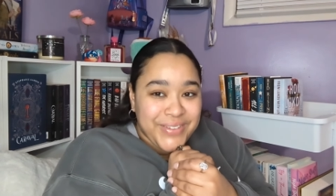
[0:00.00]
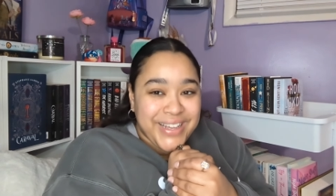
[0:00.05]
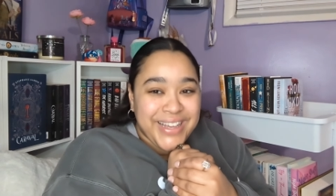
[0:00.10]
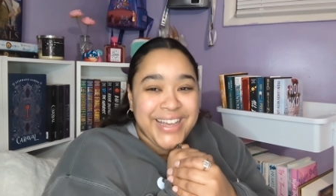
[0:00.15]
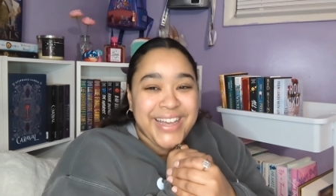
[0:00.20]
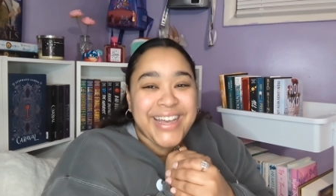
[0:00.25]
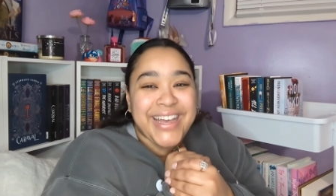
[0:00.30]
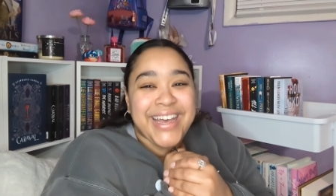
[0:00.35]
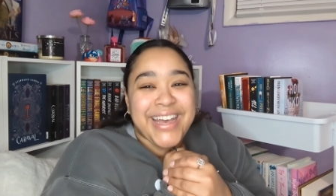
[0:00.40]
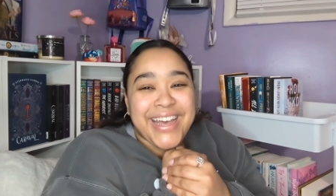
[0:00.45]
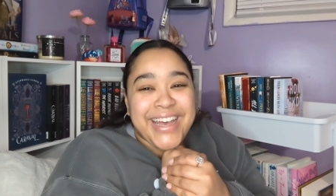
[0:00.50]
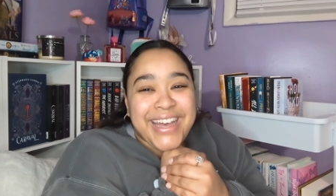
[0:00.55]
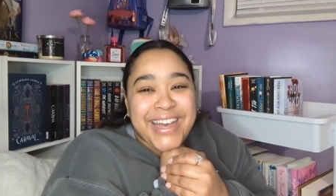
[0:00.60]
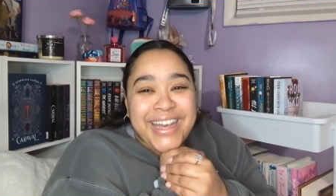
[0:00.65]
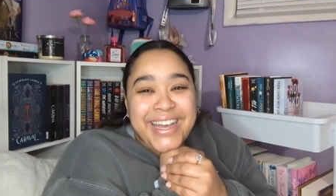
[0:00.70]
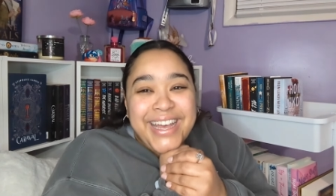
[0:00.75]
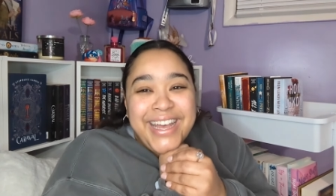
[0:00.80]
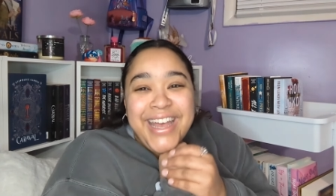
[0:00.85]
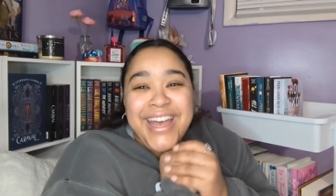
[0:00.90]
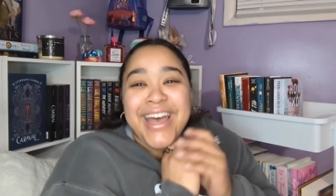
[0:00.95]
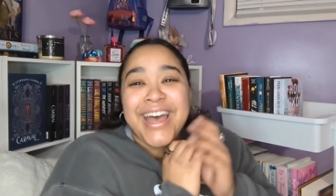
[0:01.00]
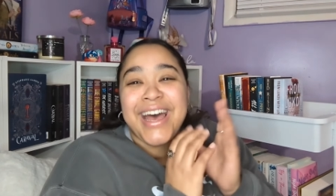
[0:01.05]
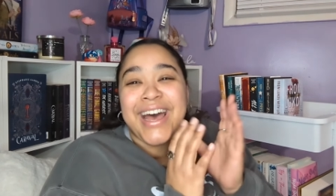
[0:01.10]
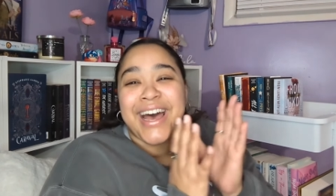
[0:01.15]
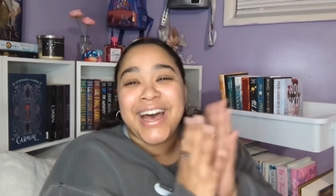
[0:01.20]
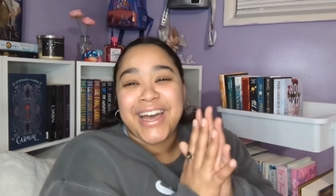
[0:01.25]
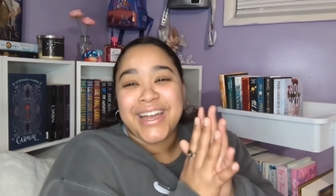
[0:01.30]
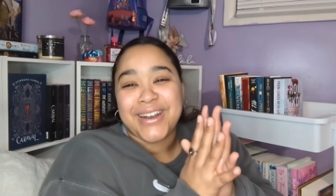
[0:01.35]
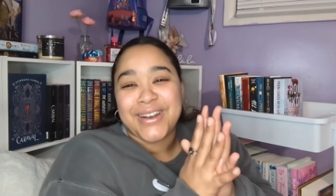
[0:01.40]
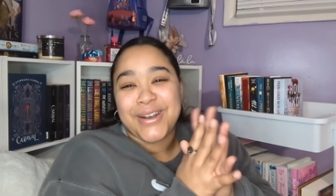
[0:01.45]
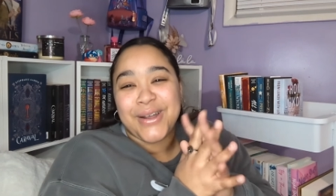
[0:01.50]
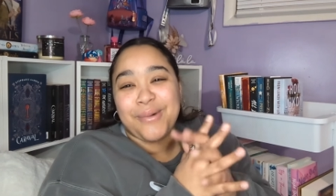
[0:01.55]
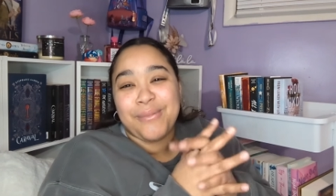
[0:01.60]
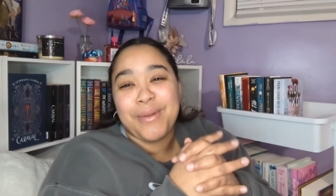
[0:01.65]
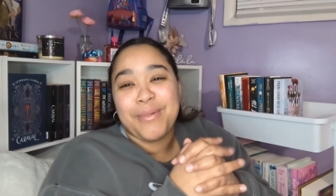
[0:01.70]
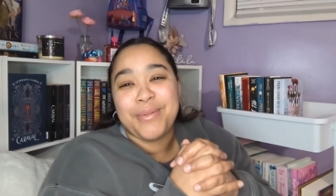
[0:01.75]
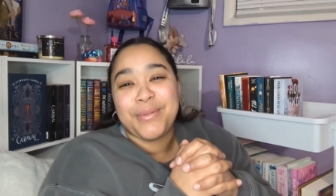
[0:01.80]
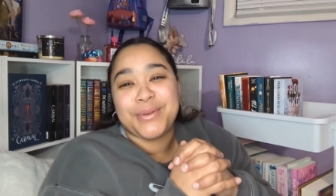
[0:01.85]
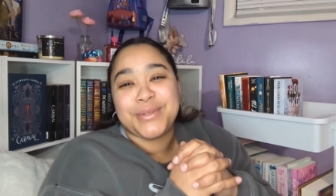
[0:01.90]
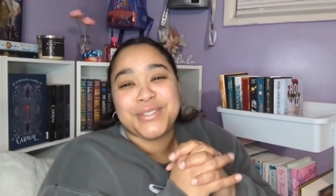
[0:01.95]
I don't know,
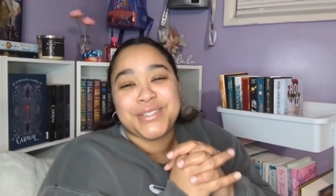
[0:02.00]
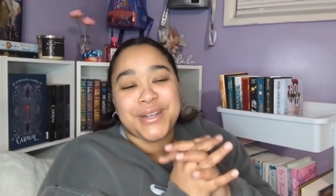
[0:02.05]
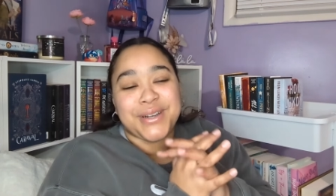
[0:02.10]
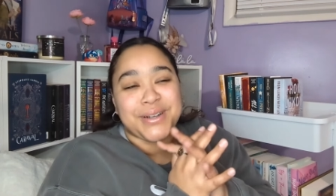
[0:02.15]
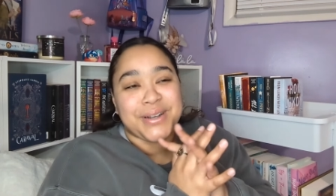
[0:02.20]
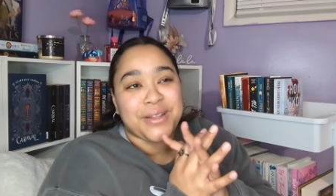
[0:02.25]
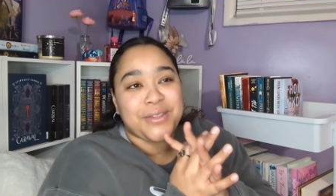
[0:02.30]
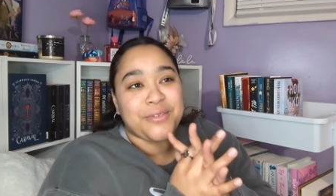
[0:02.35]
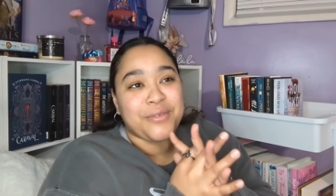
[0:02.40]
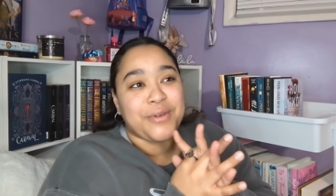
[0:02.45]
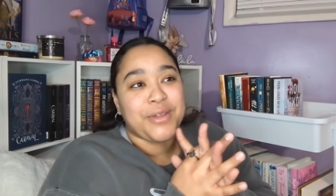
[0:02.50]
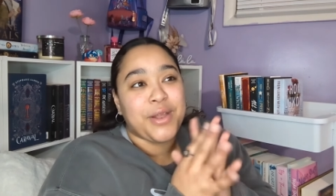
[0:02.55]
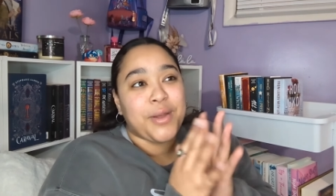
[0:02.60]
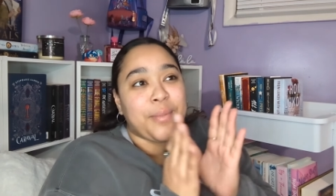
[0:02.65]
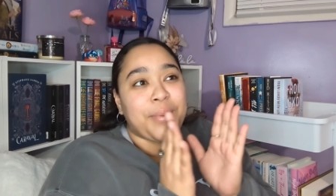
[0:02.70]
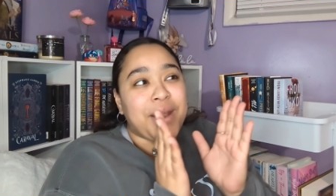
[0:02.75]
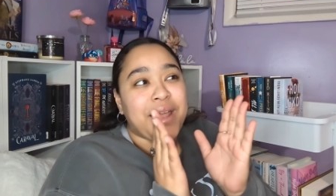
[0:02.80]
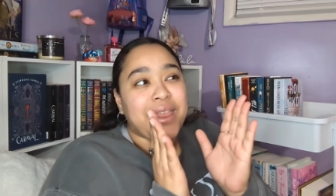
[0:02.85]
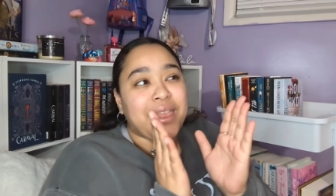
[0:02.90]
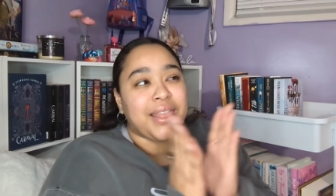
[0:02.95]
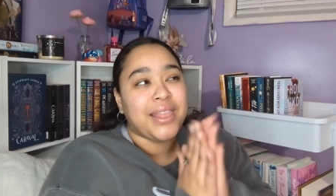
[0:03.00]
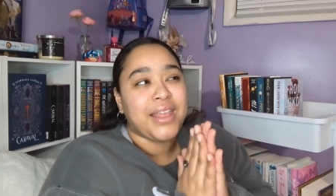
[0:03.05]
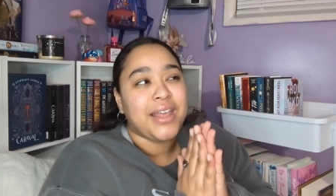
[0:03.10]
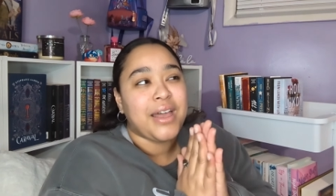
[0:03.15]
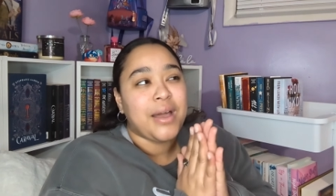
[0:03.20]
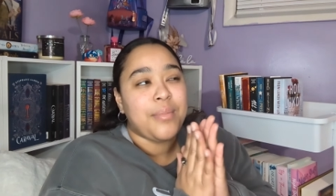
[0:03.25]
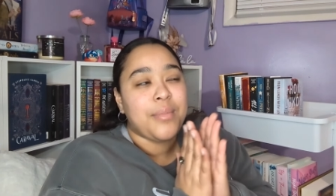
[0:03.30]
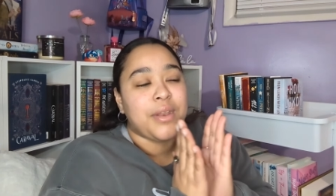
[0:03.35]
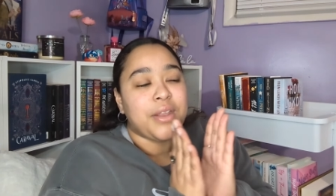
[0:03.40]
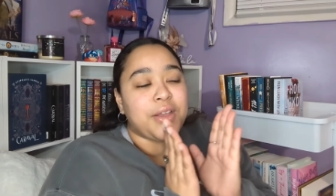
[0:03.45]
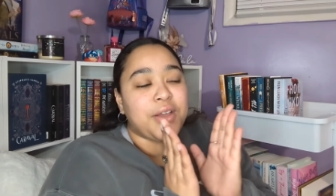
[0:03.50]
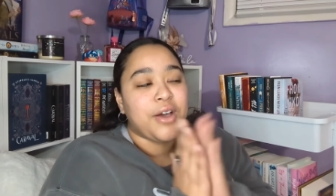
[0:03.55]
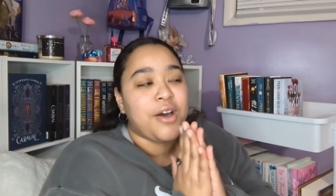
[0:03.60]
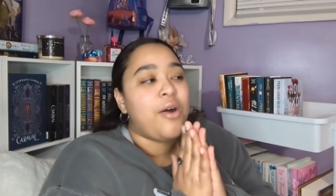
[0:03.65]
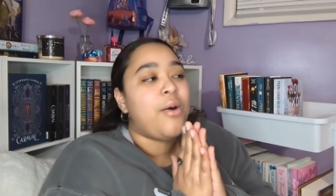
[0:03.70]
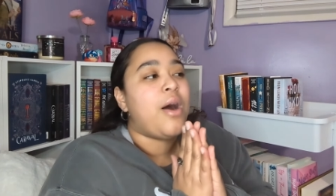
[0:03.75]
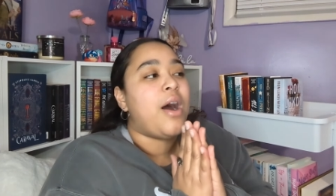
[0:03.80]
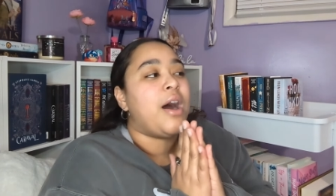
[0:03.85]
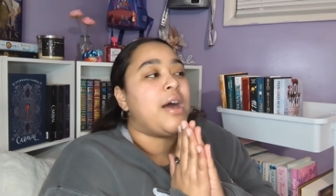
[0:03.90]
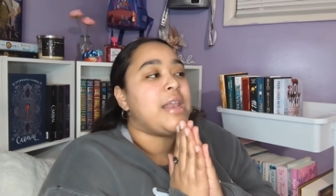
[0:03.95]
maybe we'll share another video, but I think I'm going to
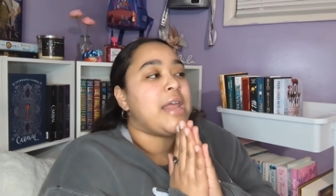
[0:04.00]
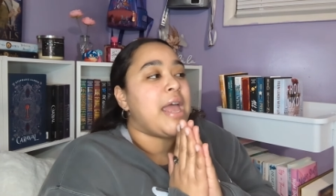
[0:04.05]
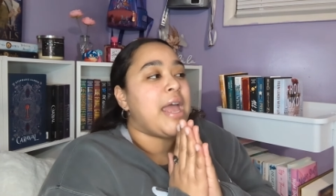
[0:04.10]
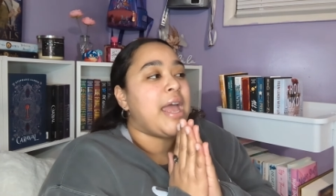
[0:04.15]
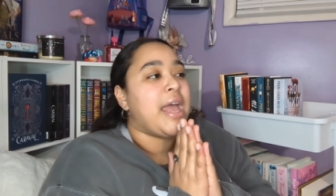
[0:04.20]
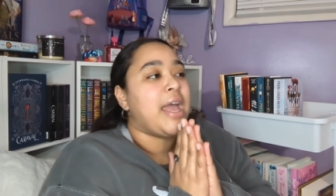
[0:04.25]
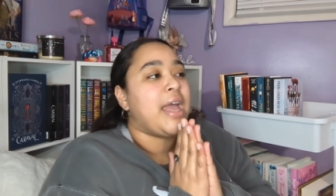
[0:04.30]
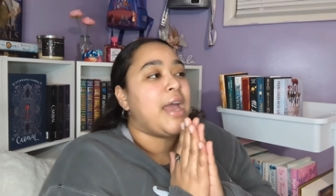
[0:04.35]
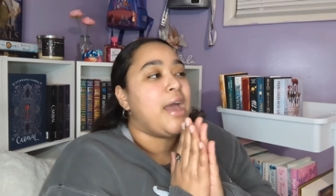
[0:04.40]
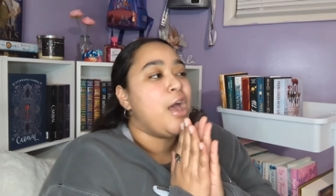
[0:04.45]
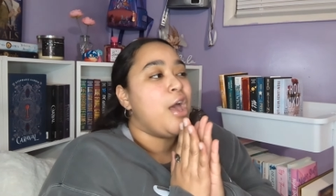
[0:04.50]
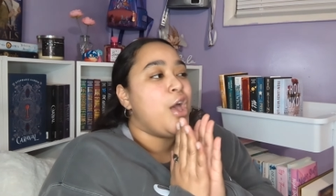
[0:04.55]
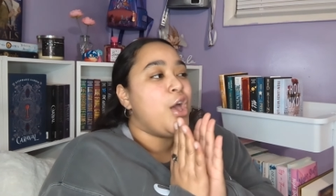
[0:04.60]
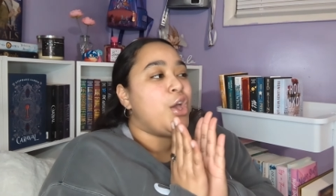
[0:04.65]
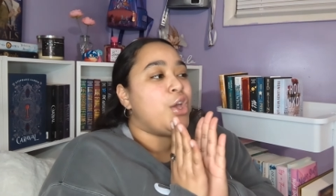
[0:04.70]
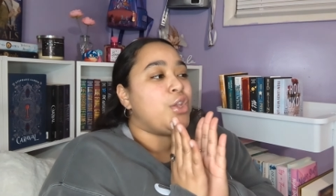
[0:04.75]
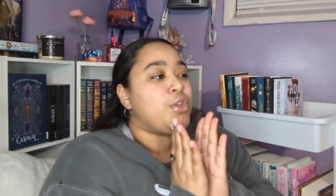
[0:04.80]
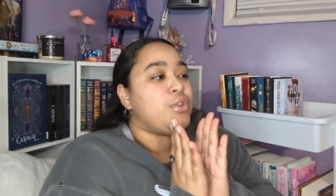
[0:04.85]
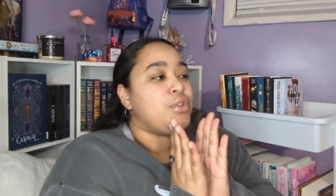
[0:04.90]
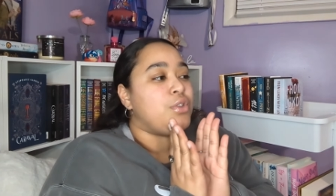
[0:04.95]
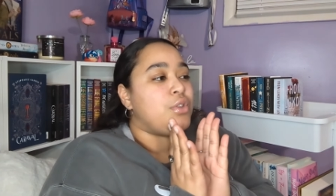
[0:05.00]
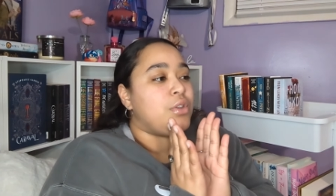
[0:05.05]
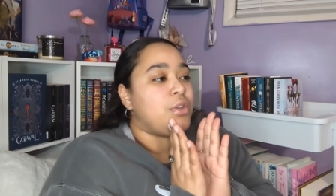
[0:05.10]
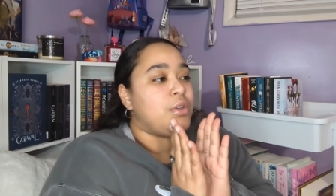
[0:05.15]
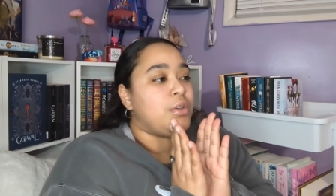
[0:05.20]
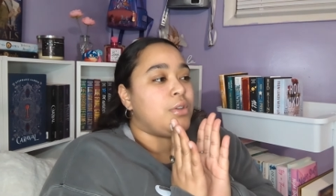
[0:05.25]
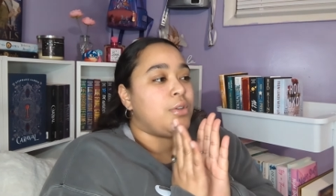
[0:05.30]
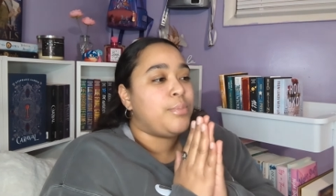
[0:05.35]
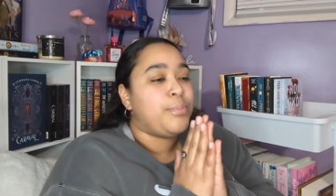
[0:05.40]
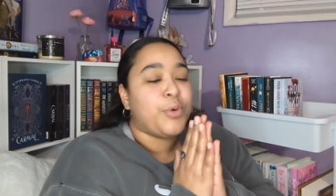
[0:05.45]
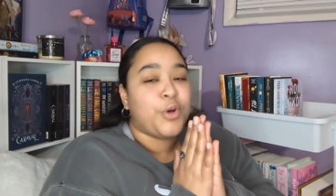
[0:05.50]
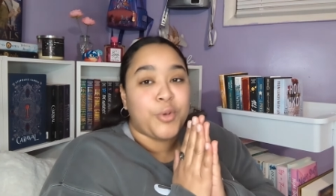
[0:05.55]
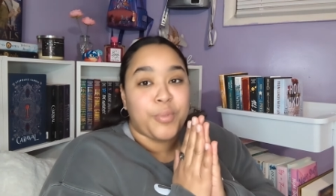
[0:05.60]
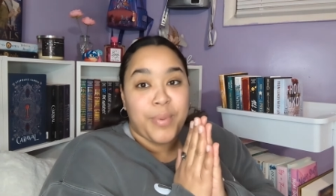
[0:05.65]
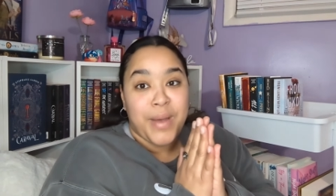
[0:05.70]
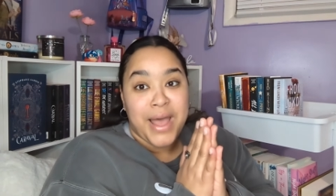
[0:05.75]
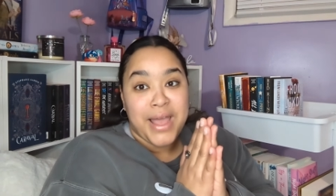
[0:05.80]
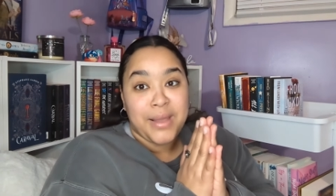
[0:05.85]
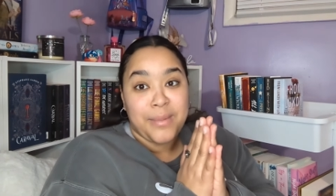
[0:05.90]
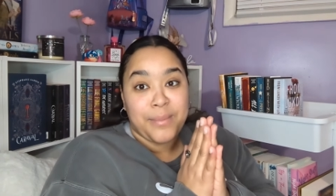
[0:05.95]
go on a book
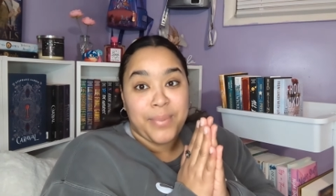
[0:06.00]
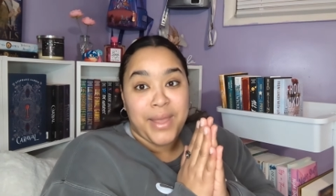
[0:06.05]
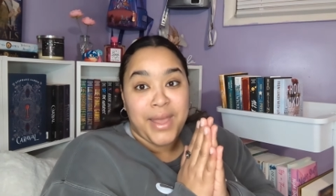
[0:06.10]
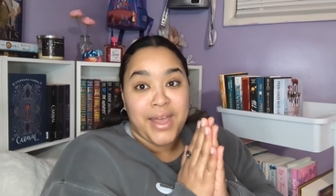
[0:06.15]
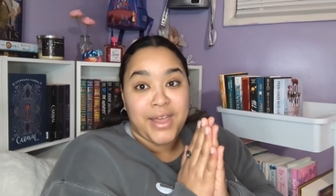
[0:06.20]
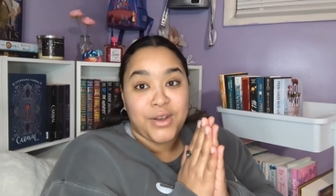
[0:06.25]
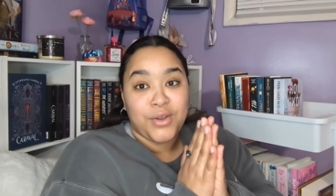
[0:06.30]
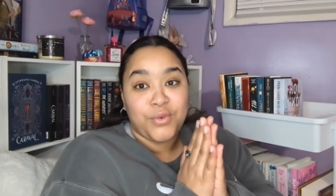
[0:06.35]
buying ban